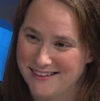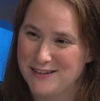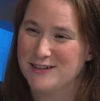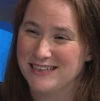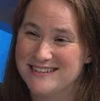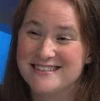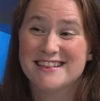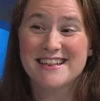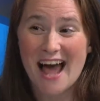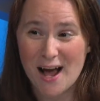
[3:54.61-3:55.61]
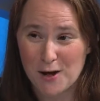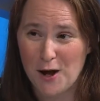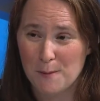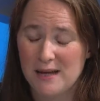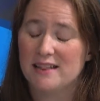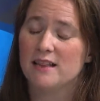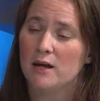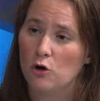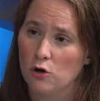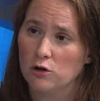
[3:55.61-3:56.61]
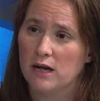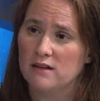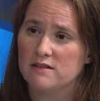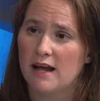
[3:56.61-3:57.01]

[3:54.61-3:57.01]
at least in that comment, they heard us,